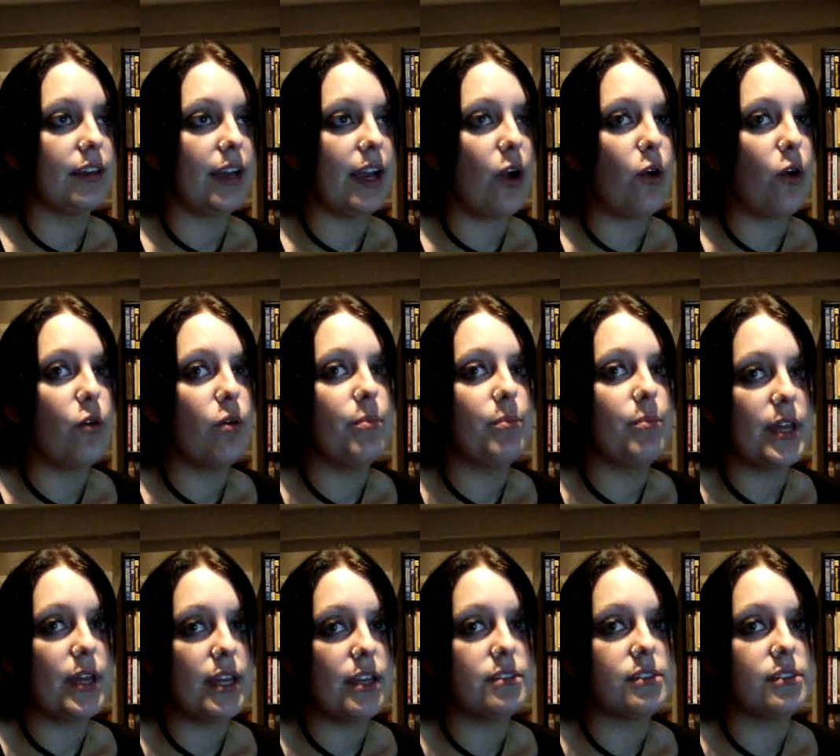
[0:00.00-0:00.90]
how
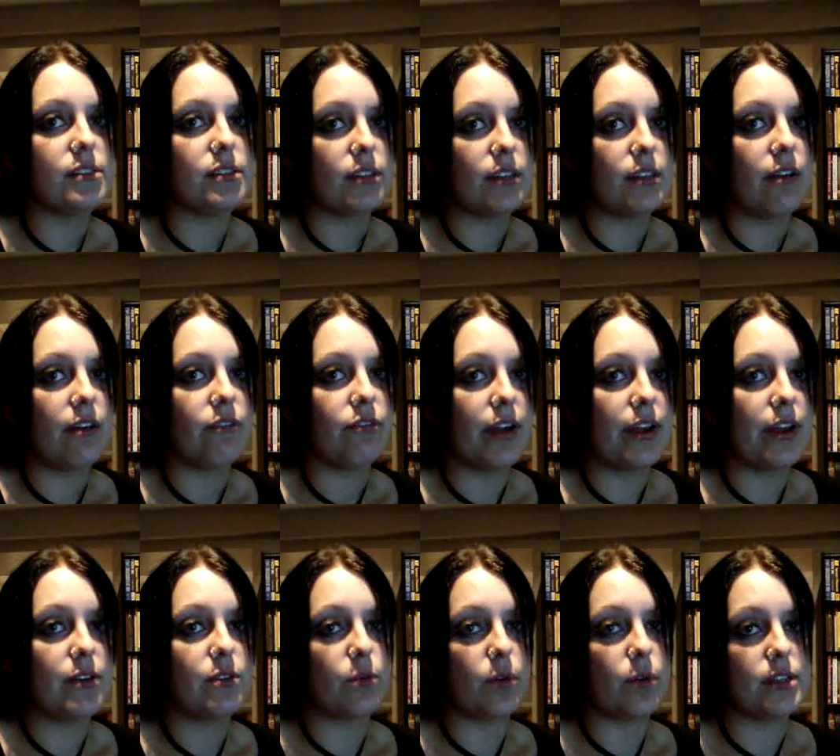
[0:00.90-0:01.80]
amazing that
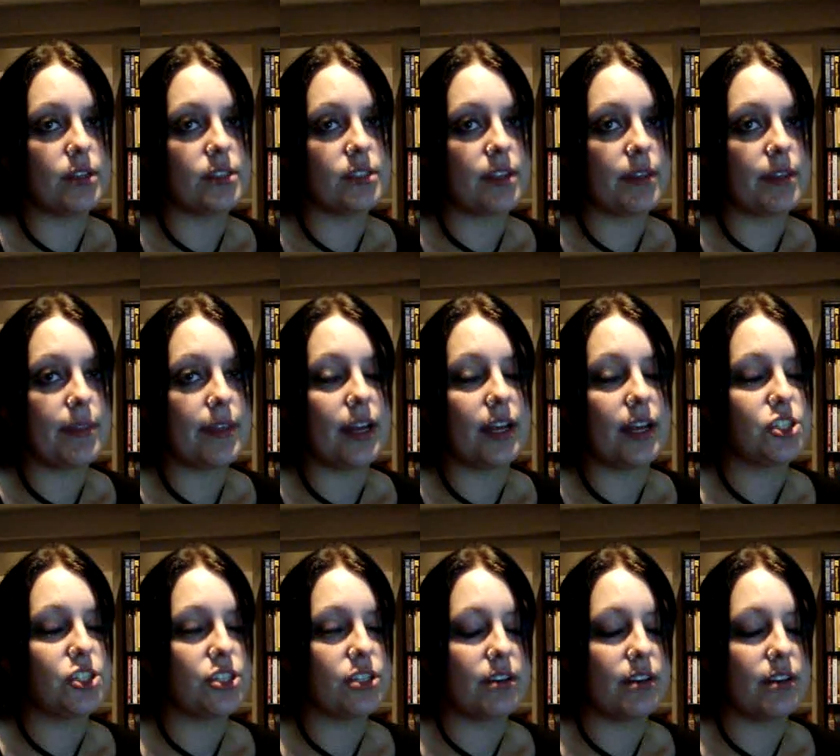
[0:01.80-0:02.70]
friend was, and that I
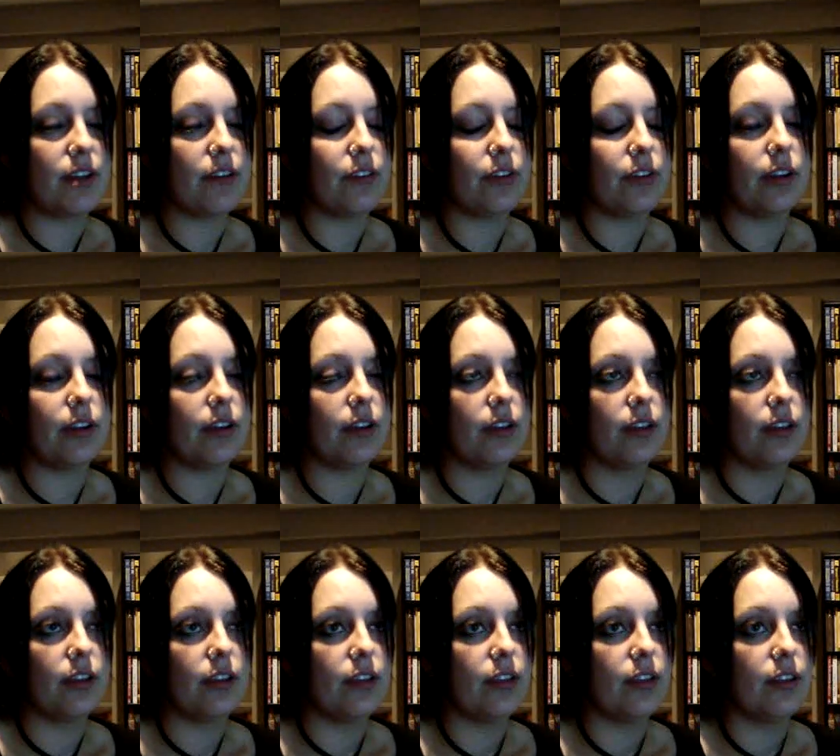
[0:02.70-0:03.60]
should never,
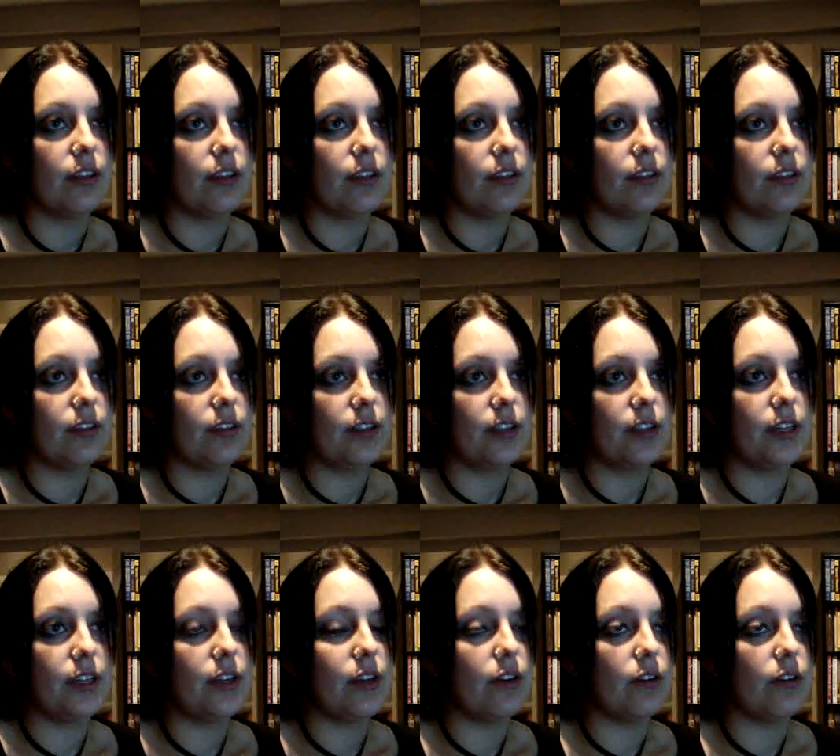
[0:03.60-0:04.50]

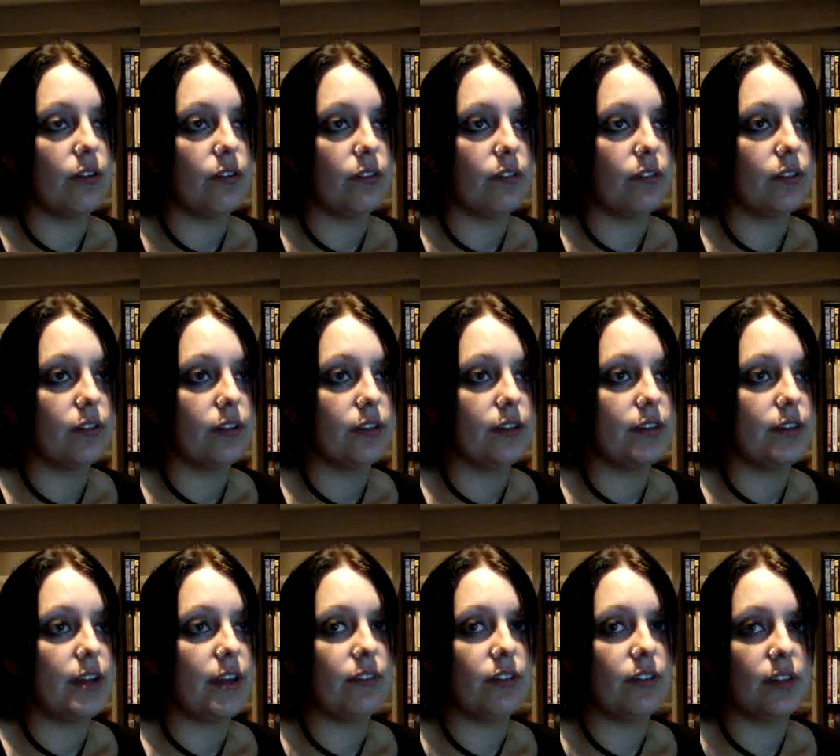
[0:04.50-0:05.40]
you know,
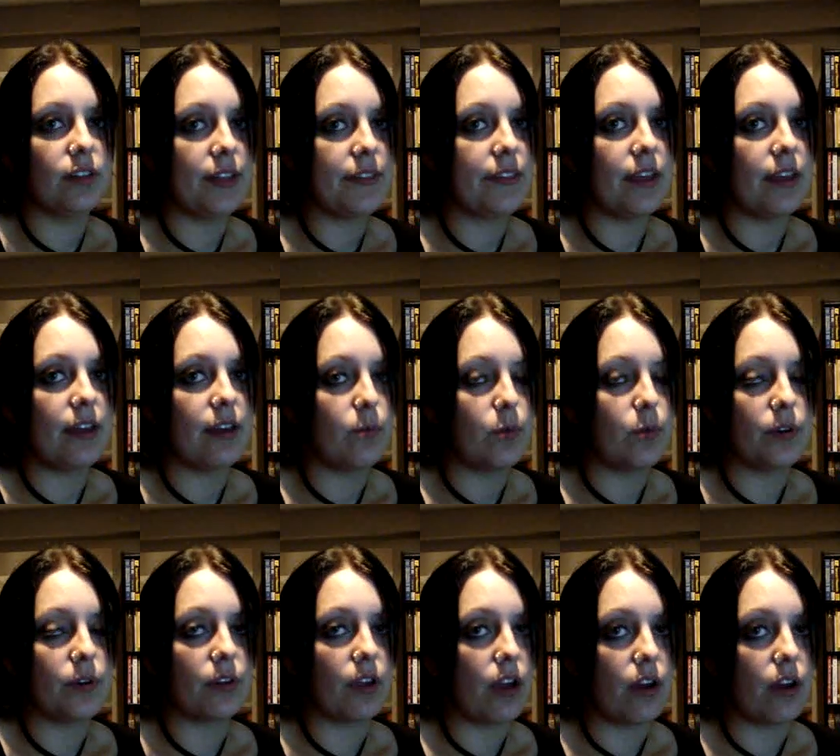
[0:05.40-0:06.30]
never let that
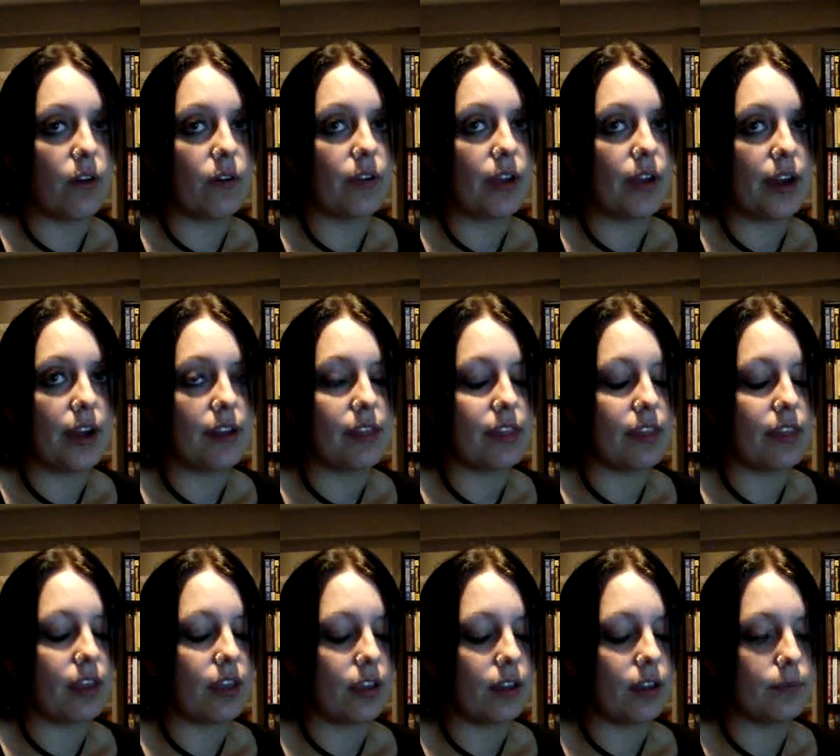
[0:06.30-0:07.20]
one go, kind of
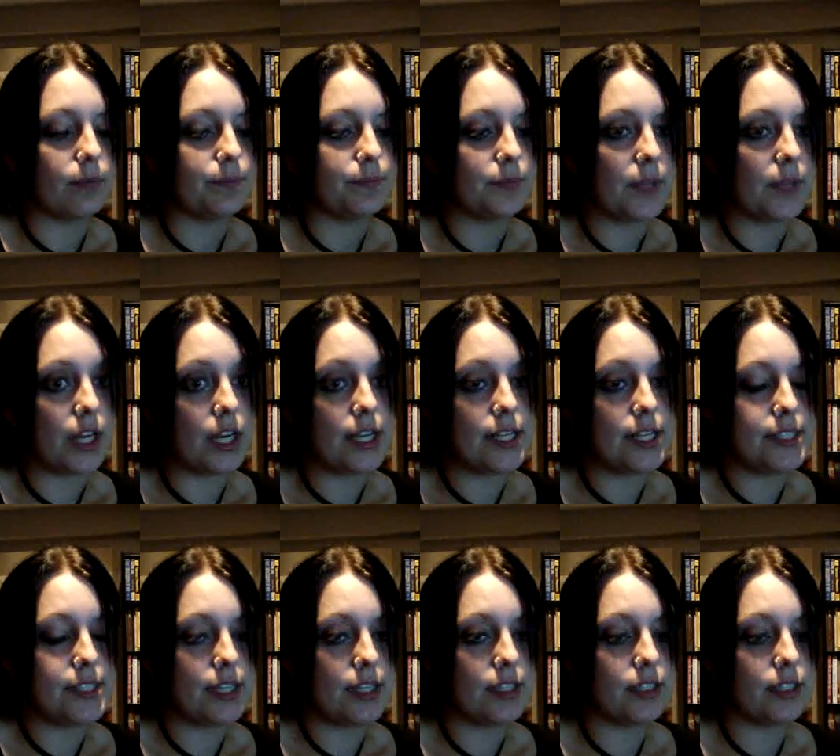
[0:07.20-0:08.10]
thing. And I
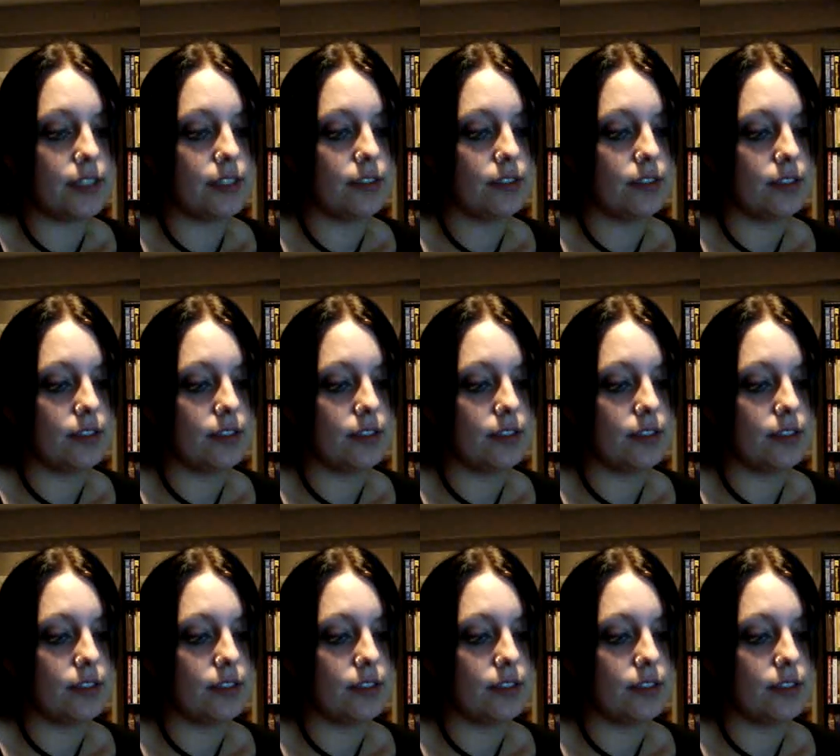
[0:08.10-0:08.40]
did.